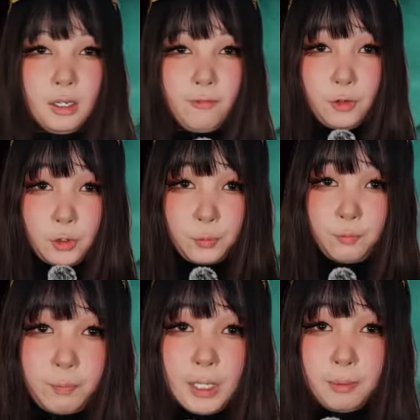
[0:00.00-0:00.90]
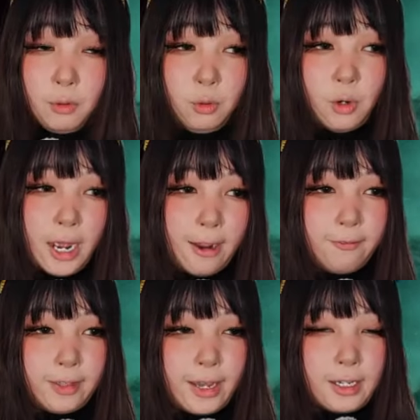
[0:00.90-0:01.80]
For people who
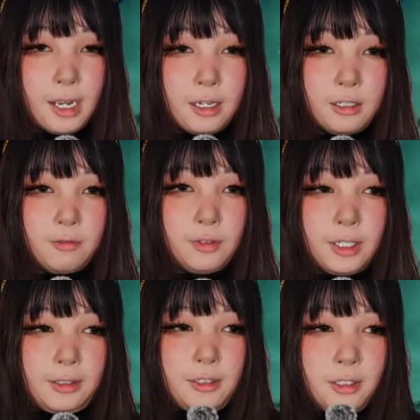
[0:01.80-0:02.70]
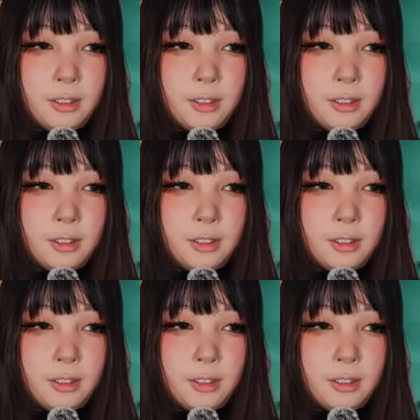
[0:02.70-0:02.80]
have that kind of like,